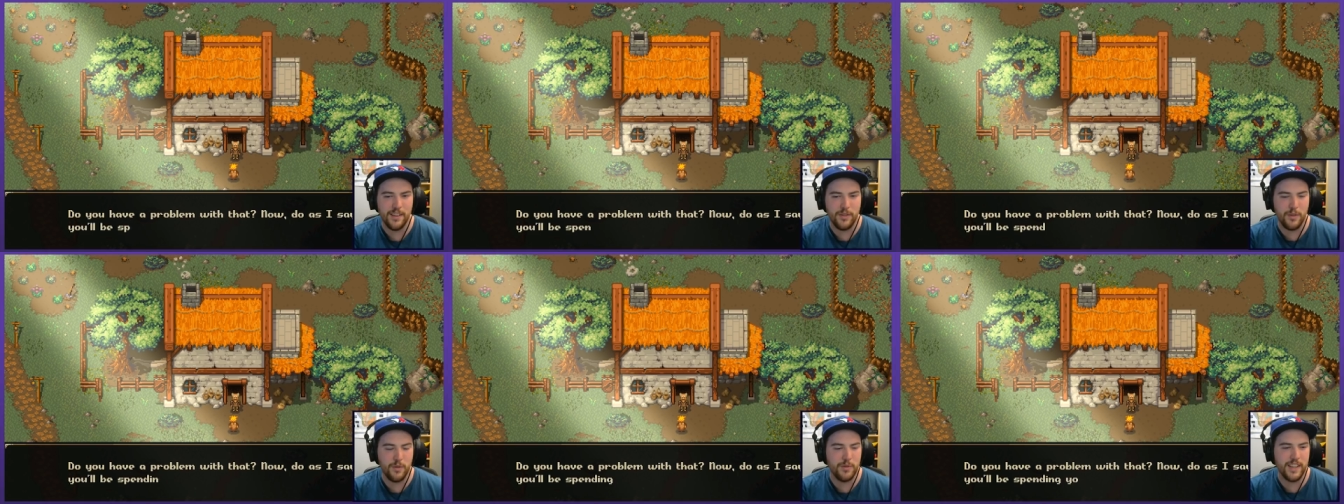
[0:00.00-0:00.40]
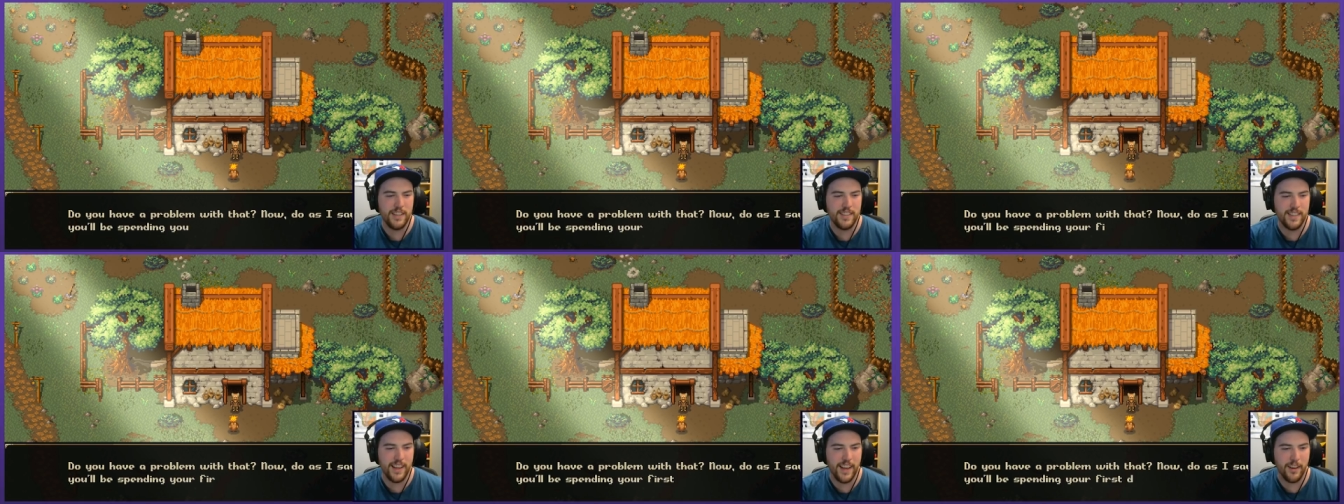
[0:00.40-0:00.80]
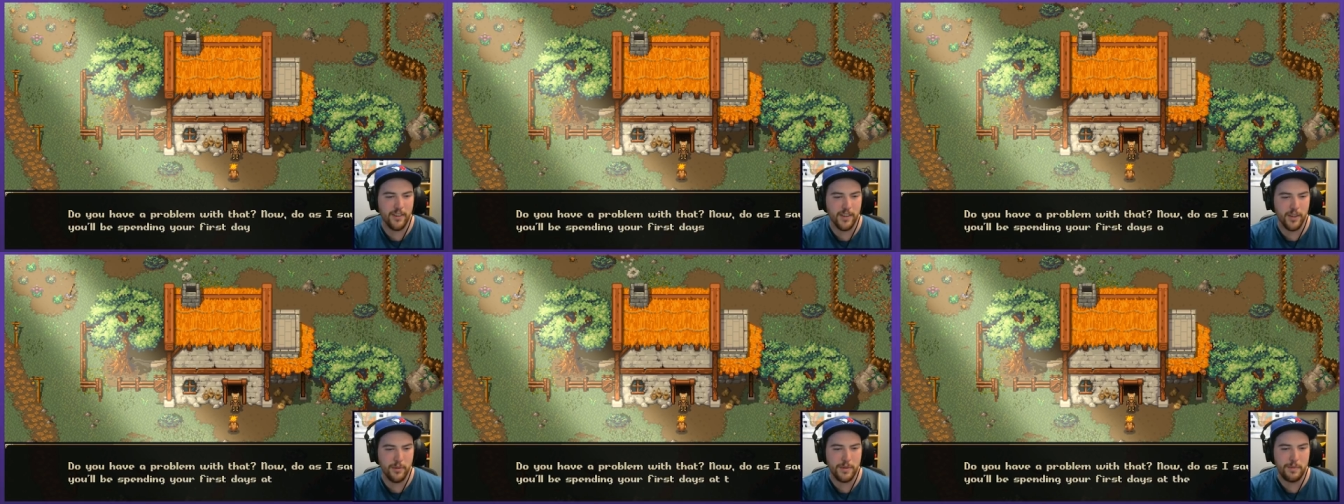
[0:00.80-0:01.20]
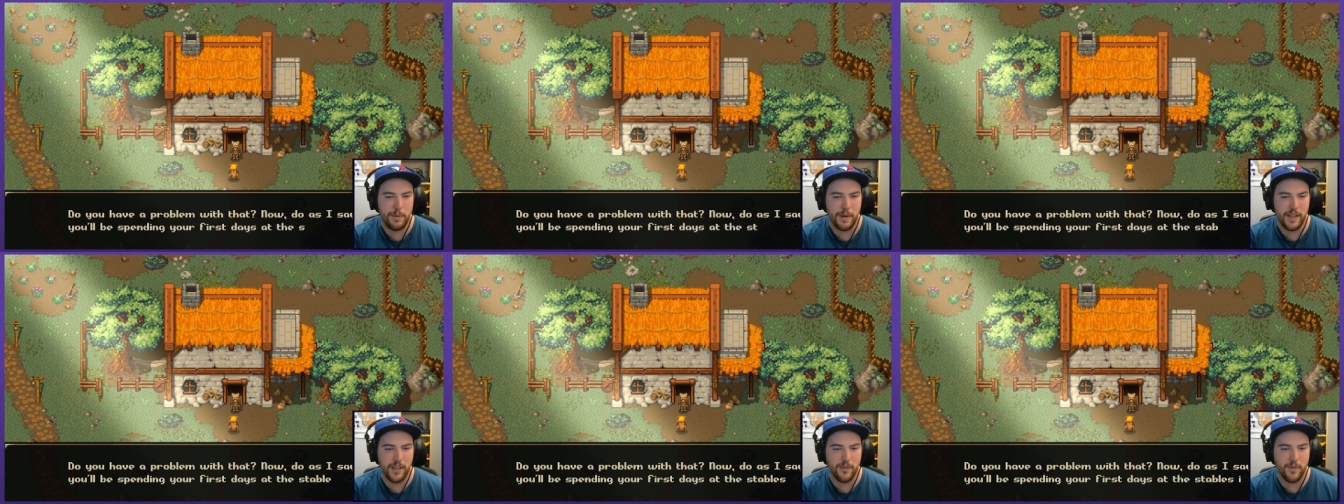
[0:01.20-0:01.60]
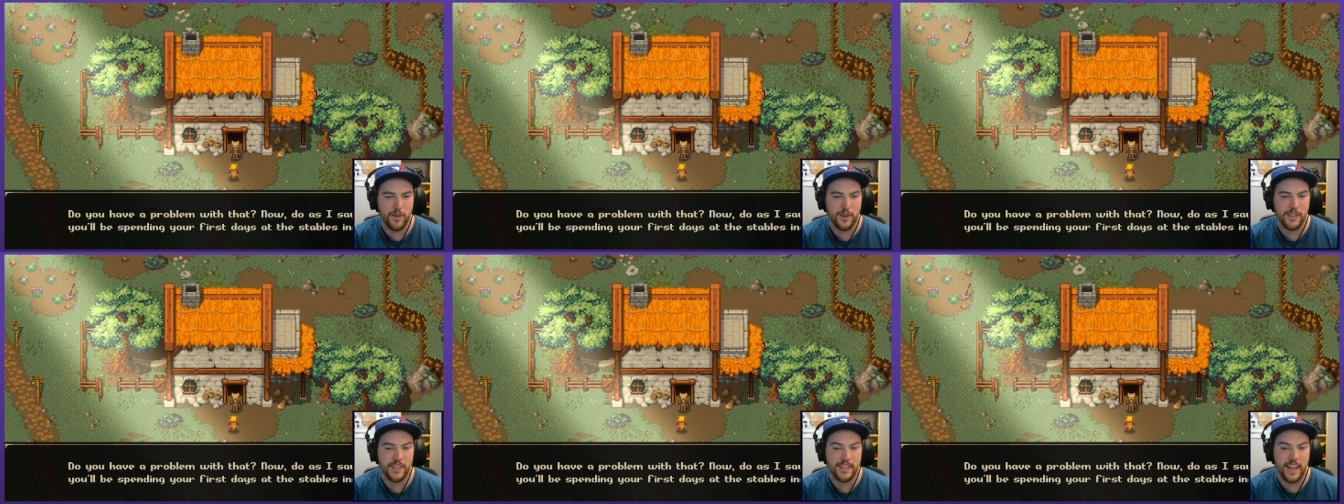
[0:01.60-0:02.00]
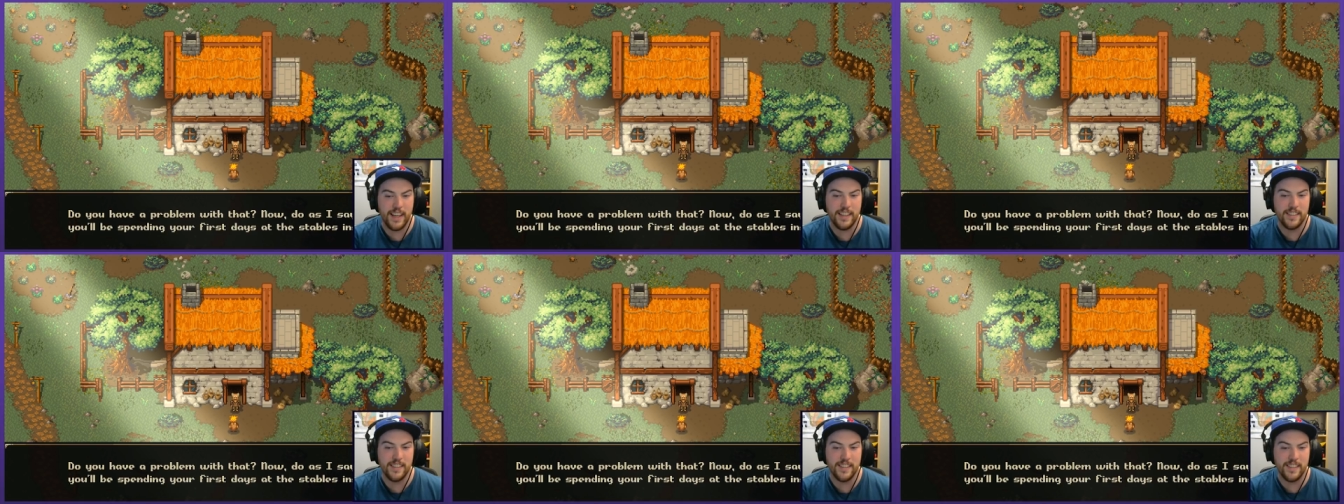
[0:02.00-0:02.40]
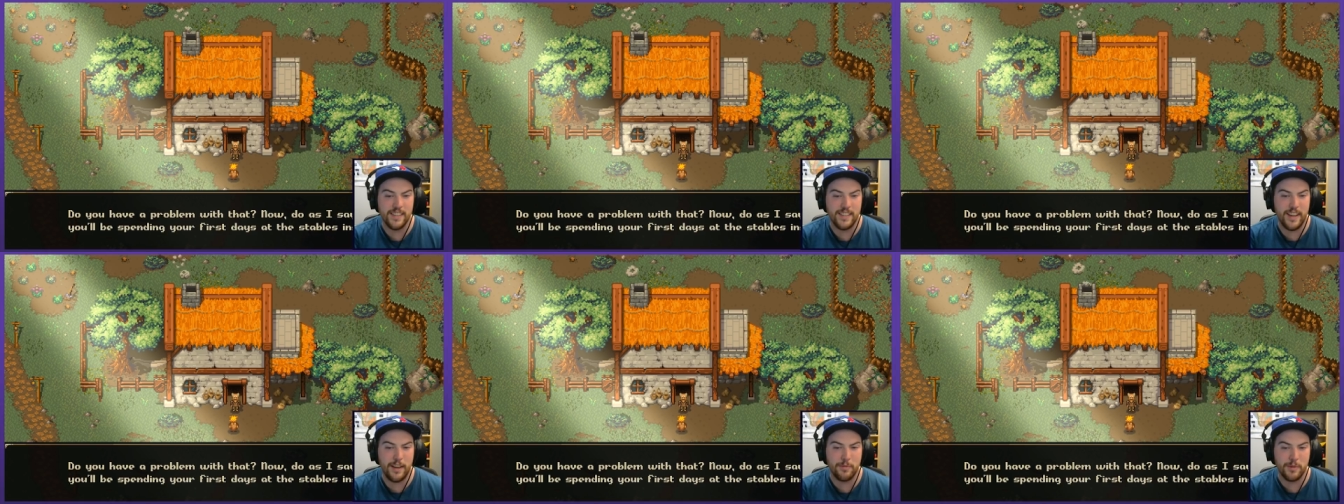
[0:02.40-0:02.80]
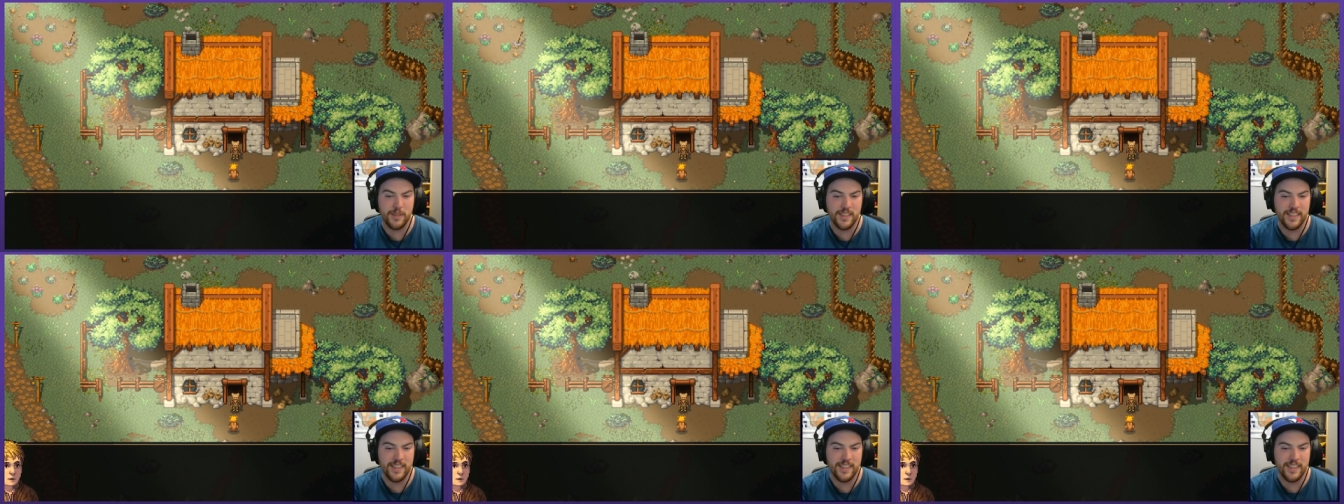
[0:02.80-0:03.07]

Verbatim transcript: Do as I say, or you'll be spending your first days in the stables